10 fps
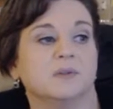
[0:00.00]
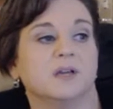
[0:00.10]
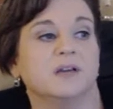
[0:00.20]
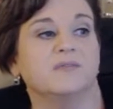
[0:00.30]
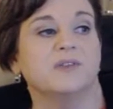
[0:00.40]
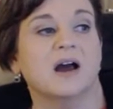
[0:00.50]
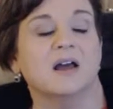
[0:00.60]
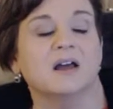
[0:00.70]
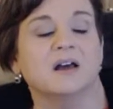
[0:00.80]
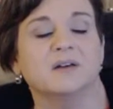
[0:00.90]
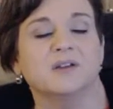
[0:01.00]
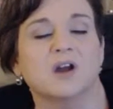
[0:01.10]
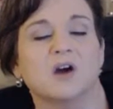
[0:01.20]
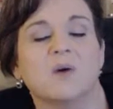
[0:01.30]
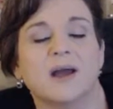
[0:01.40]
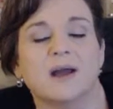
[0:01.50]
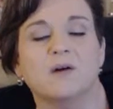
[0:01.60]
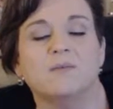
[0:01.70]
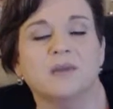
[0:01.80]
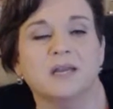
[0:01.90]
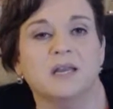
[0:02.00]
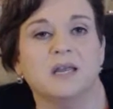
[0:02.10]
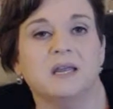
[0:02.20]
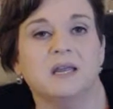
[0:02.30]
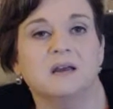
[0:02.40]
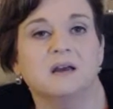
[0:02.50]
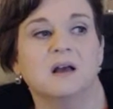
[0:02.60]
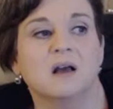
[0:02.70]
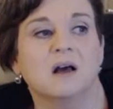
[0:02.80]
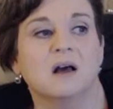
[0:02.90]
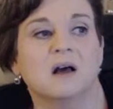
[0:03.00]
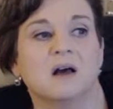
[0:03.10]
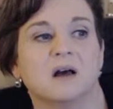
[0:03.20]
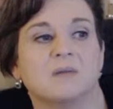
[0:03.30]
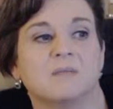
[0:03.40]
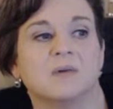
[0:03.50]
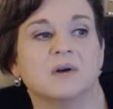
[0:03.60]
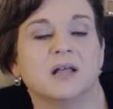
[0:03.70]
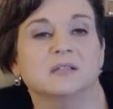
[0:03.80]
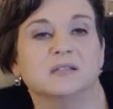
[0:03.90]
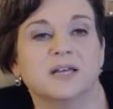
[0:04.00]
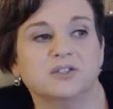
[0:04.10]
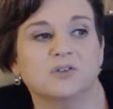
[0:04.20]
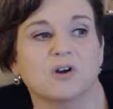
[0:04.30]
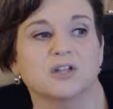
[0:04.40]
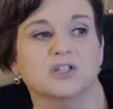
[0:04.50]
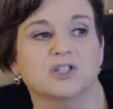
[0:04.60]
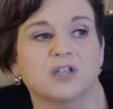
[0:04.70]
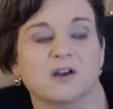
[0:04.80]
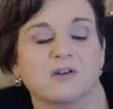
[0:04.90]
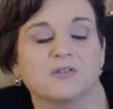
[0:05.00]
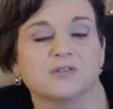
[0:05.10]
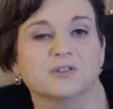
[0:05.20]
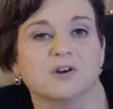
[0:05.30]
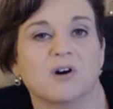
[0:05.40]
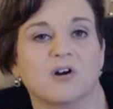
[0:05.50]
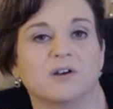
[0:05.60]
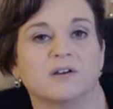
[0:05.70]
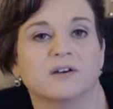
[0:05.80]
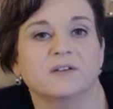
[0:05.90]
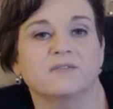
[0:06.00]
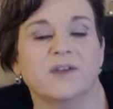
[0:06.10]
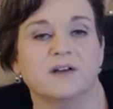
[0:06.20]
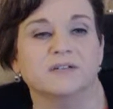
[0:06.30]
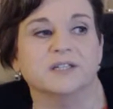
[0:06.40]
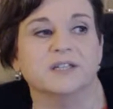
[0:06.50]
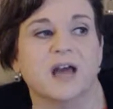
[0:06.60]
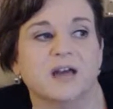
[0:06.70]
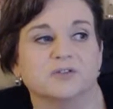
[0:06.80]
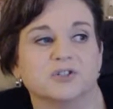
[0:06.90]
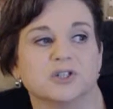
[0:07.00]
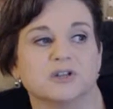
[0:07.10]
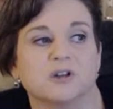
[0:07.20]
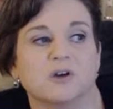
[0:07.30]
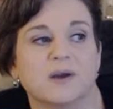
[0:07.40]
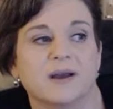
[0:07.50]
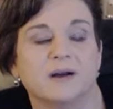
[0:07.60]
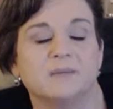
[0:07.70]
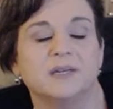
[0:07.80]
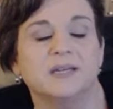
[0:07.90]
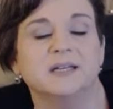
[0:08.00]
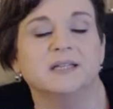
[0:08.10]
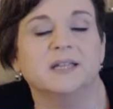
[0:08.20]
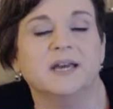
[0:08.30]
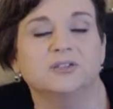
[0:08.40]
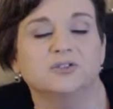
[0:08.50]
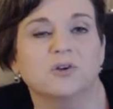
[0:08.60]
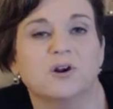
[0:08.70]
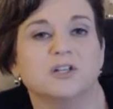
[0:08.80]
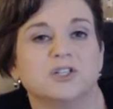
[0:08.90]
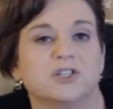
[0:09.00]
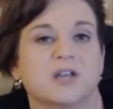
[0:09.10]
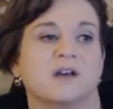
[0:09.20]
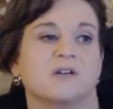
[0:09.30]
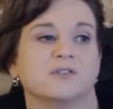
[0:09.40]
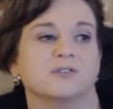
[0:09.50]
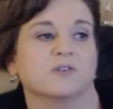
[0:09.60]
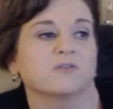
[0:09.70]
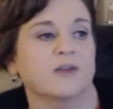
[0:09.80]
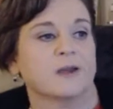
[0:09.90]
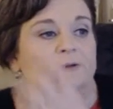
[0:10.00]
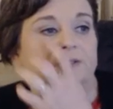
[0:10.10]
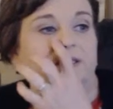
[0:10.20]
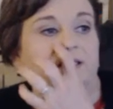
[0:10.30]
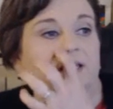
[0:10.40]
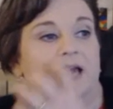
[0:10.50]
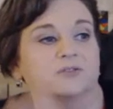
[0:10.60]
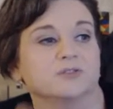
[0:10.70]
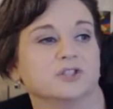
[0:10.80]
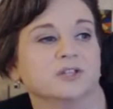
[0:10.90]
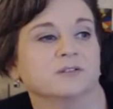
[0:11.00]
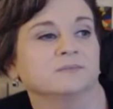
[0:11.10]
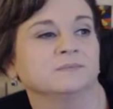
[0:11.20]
If not, know how many electron shells are found in nitrogen. Know how many electron shells are found in nitrogen.